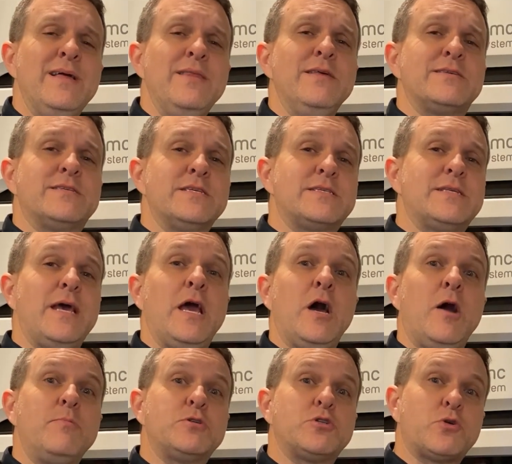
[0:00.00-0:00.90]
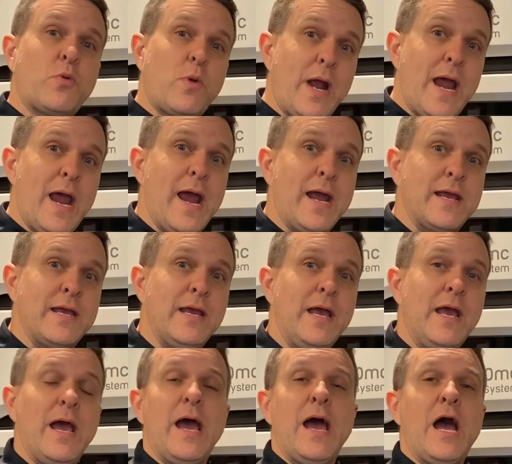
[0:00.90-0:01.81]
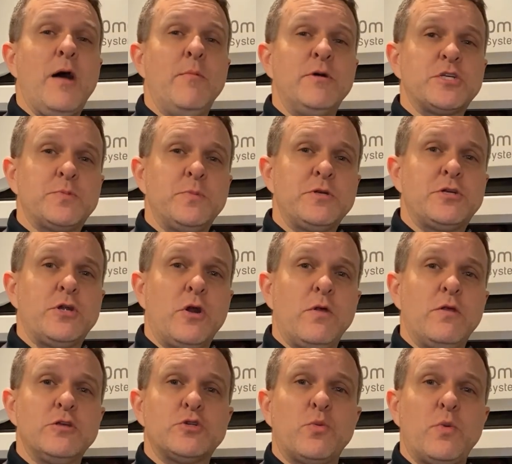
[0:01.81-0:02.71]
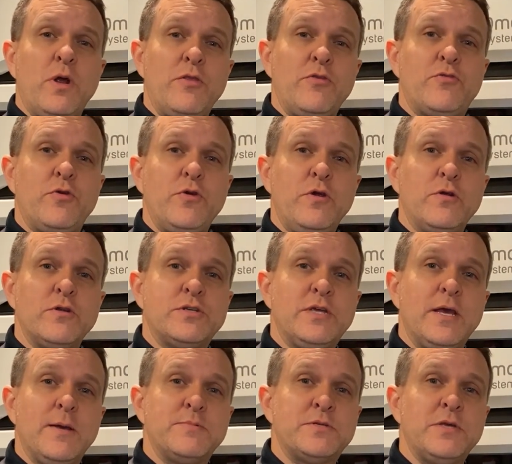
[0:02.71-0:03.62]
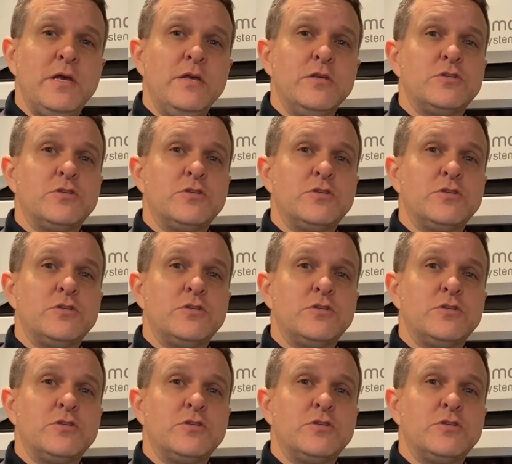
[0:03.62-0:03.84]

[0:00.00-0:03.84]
This is to help track how much material is run through your tips